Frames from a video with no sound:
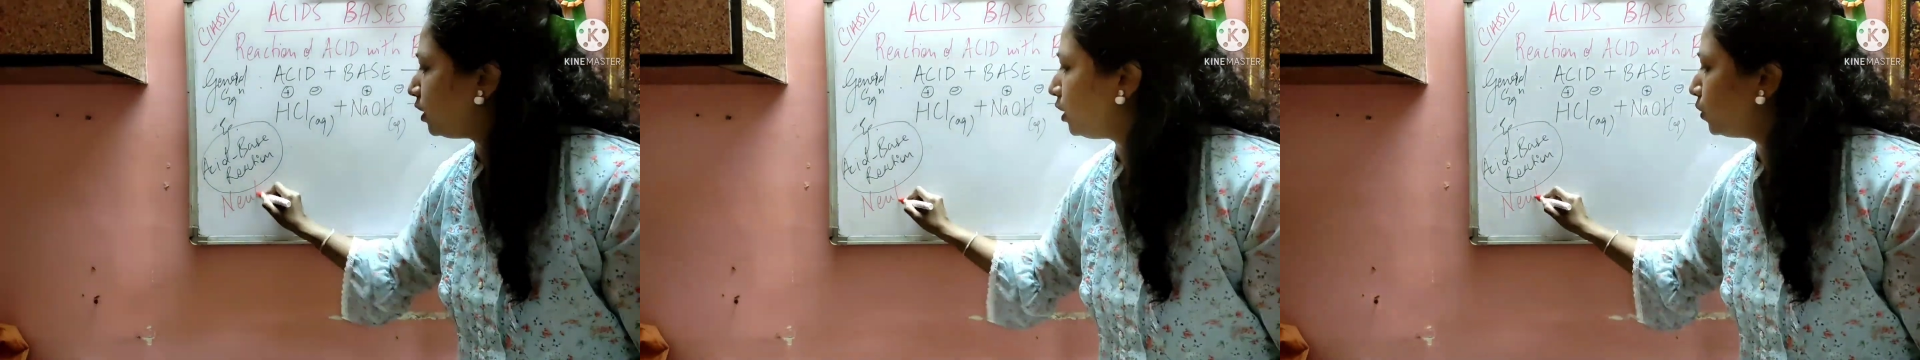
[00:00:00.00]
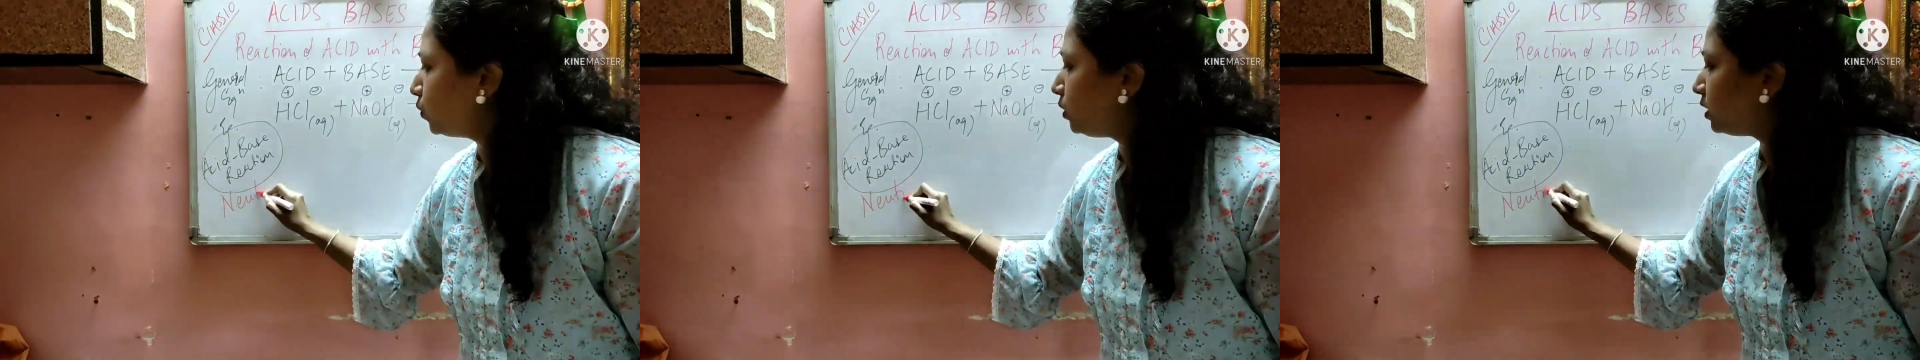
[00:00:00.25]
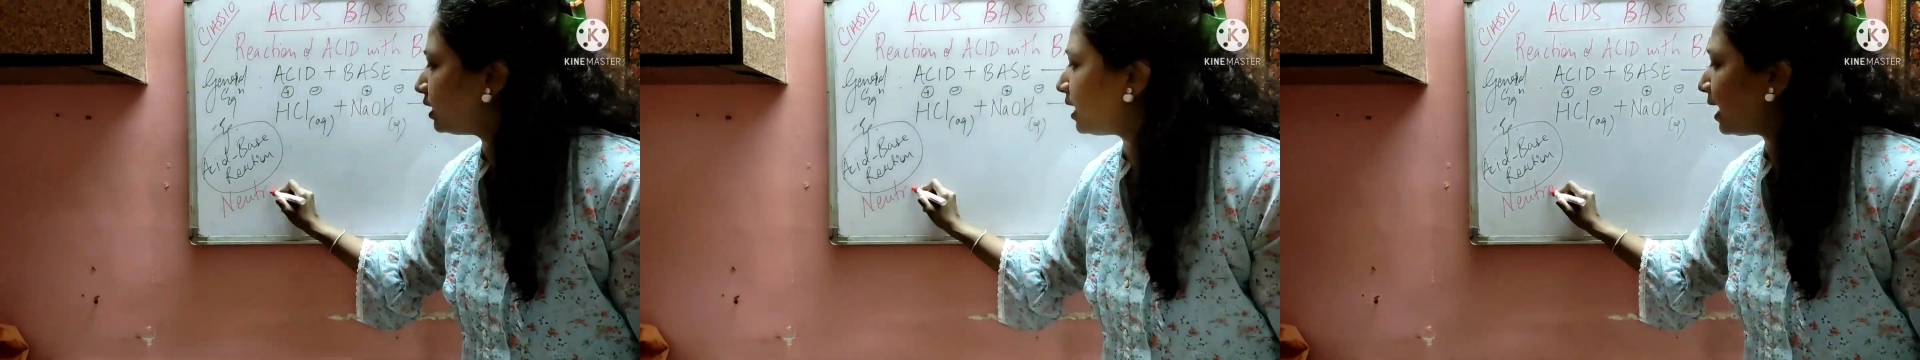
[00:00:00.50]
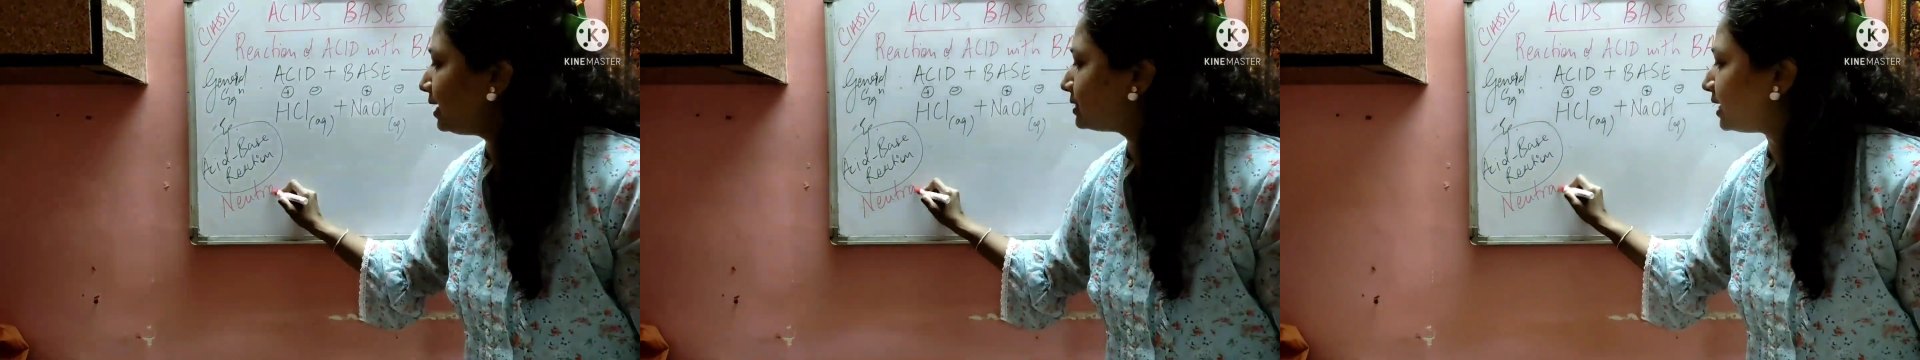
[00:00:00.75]

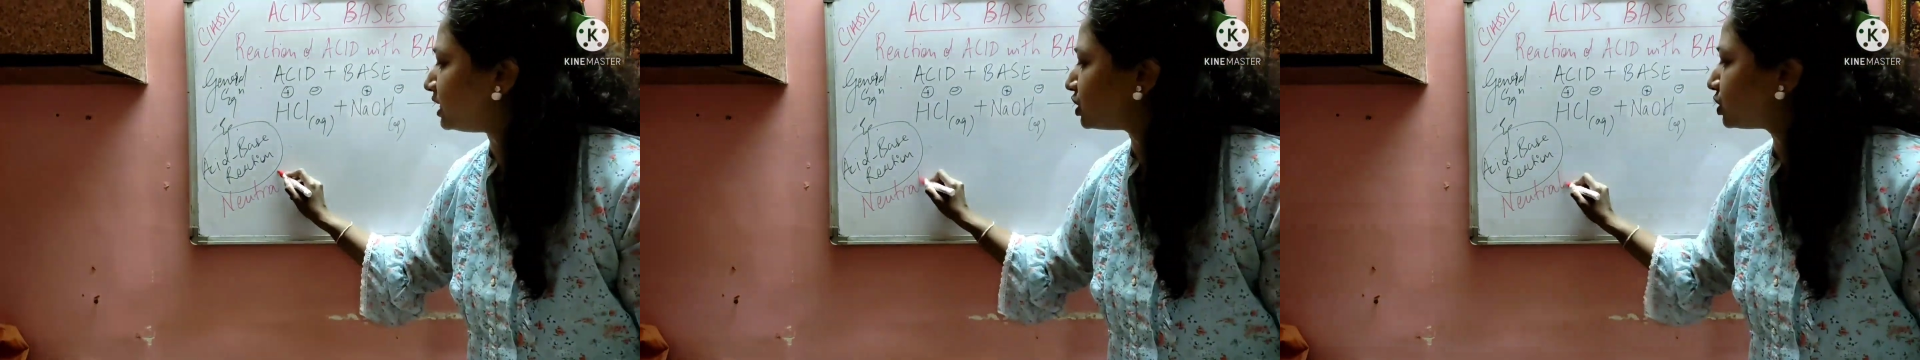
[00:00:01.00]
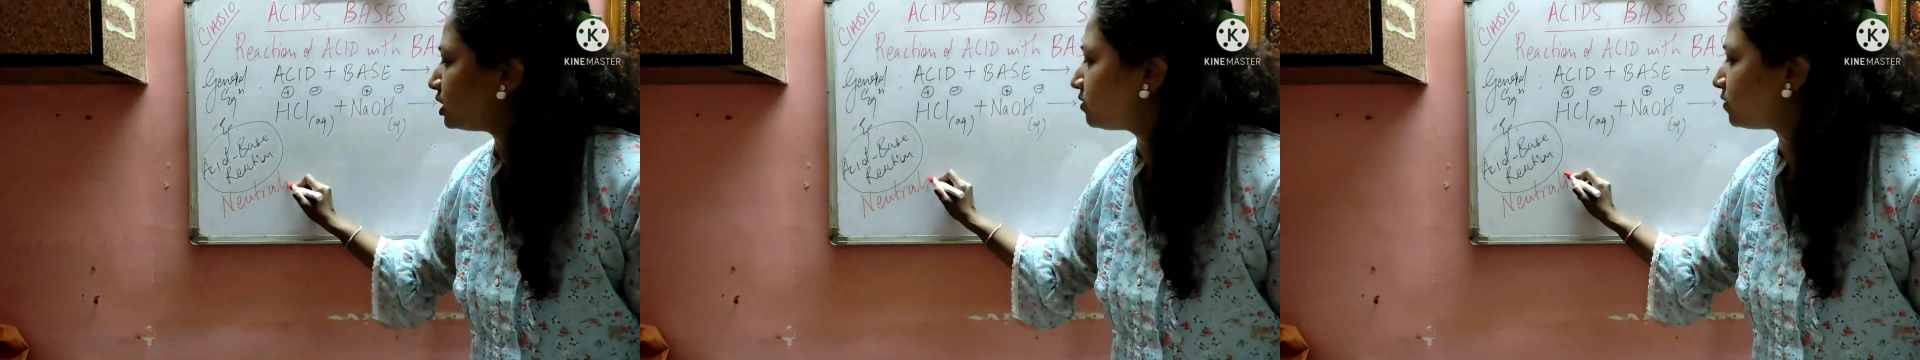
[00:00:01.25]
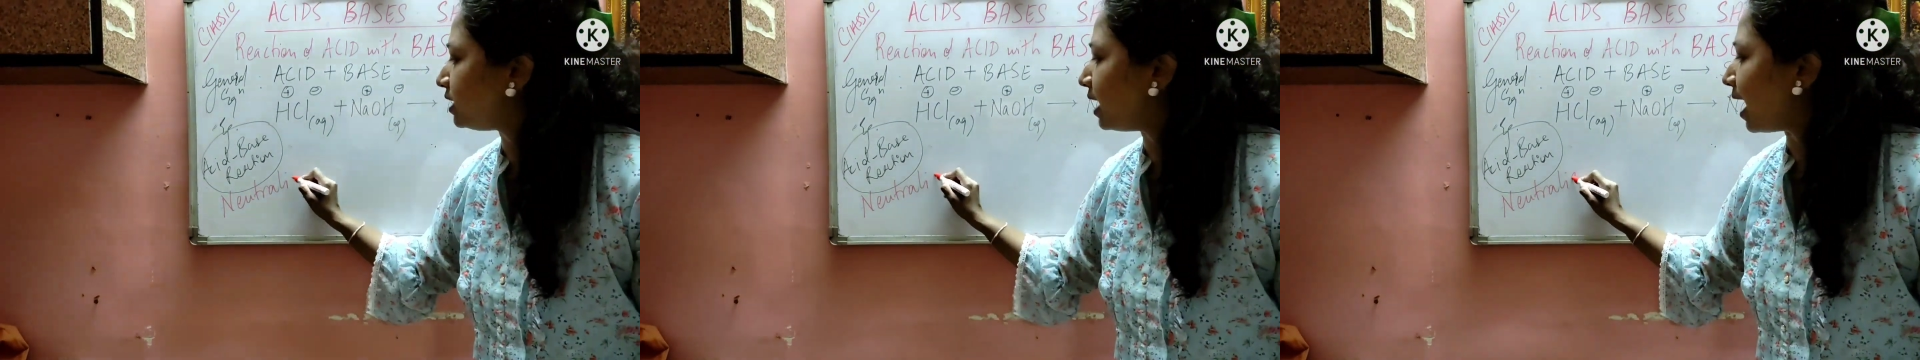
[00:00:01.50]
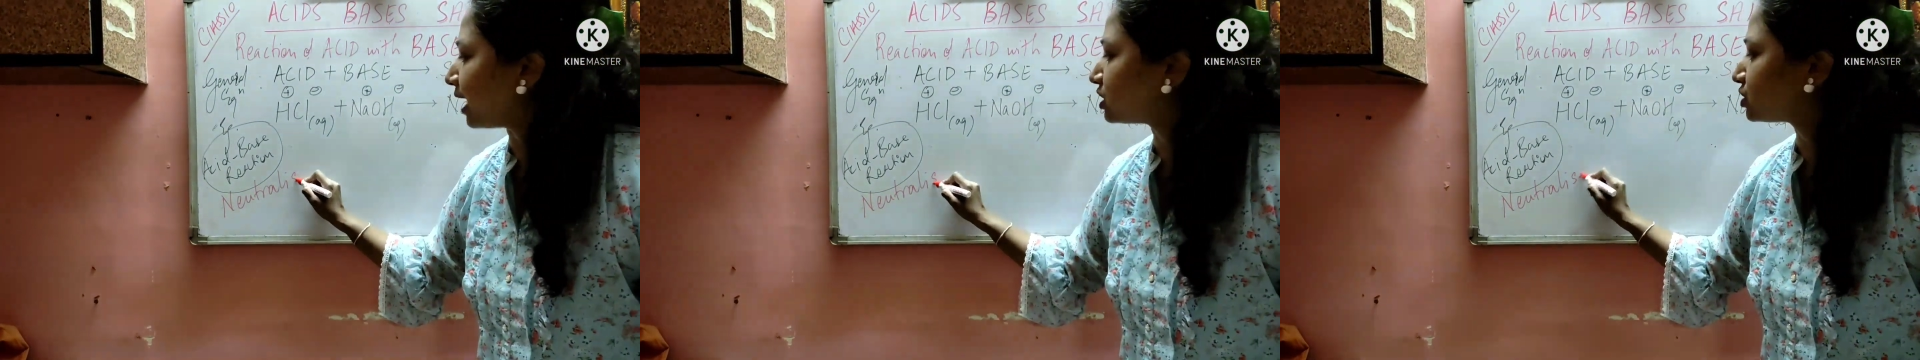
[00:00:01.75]
Neutralization
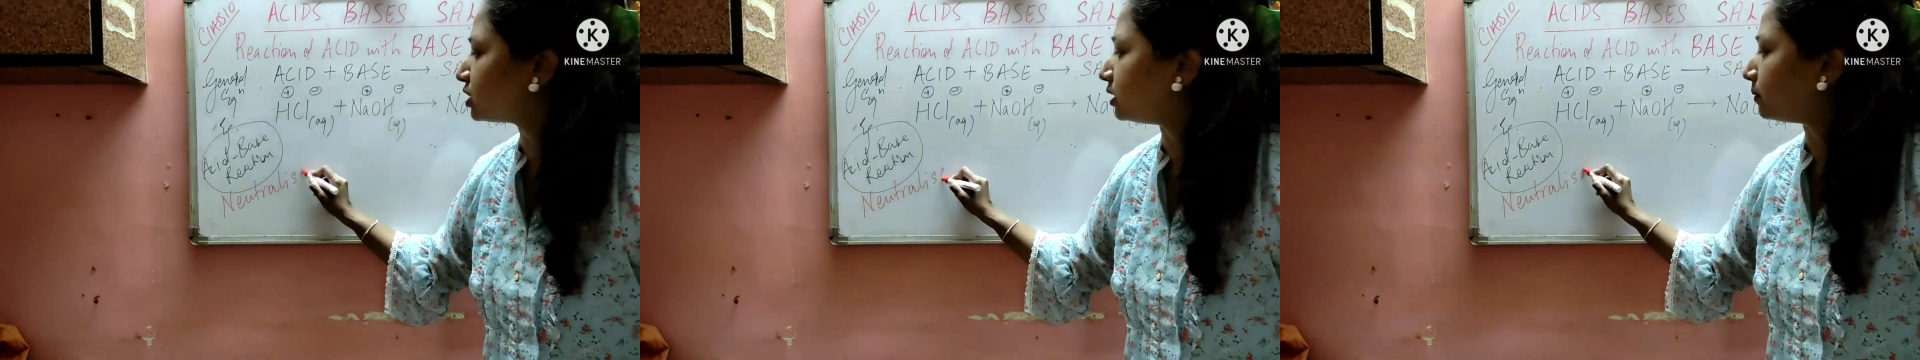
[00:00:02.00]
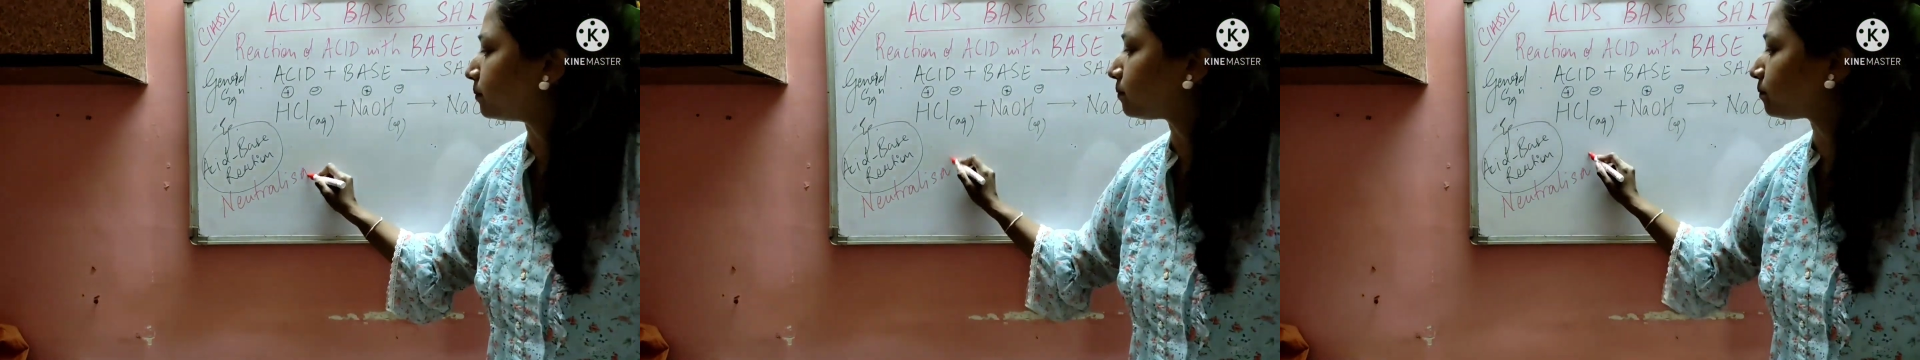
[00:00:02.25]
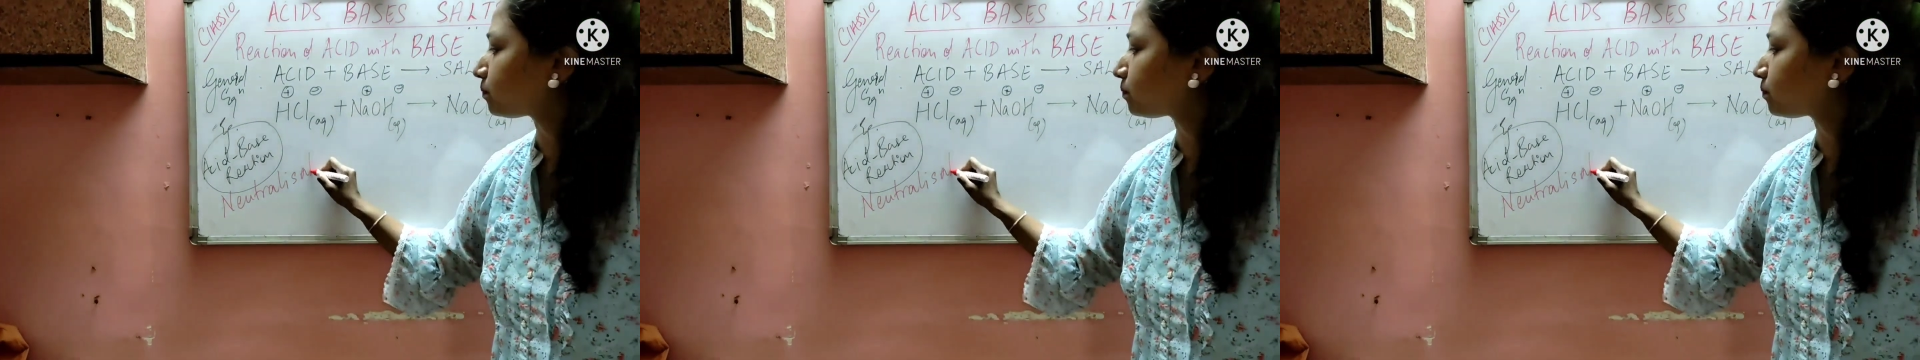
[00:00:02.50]
reaction.